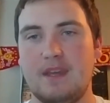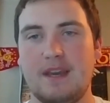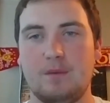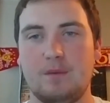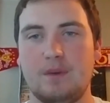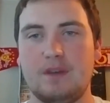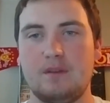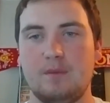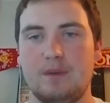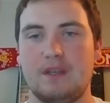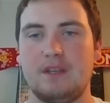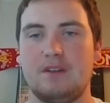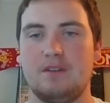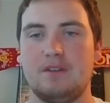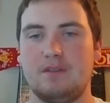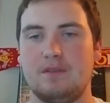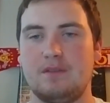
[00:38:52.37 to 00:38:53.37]
Yeah, we
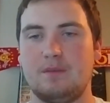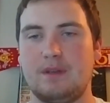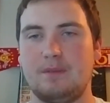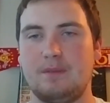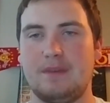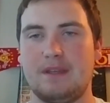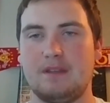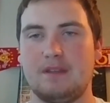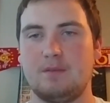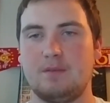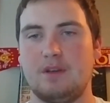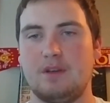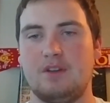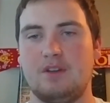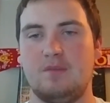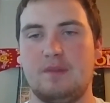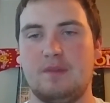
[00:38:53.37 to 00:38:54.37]
could make this one
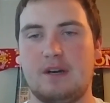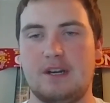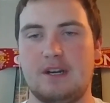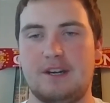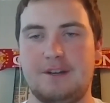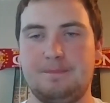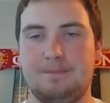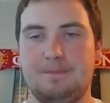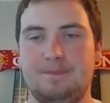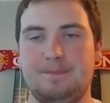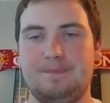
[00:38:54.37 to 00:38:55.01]
a 2-parter.